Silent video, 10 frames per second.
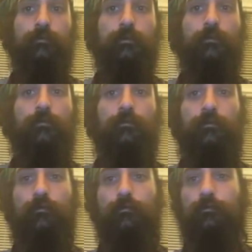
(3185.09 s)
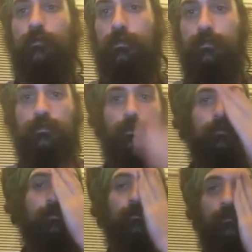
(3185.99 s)
So,
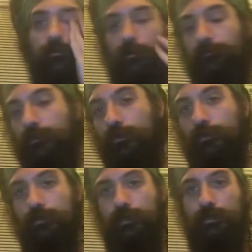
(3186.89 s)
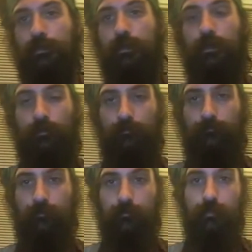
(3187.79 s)
consider, of course, that's going to have
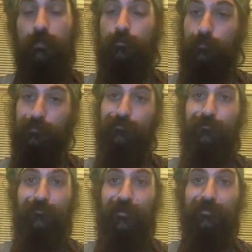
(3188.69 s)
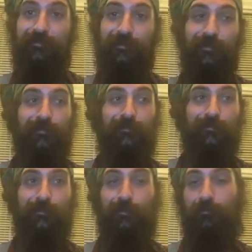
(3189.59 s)
a detrimental effect
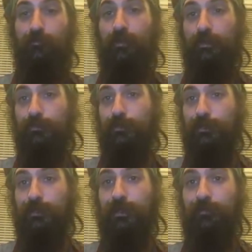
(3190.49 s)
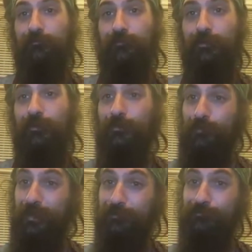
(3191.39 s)
towards a human being trying to have no
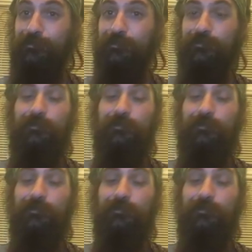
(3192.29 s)
allergies.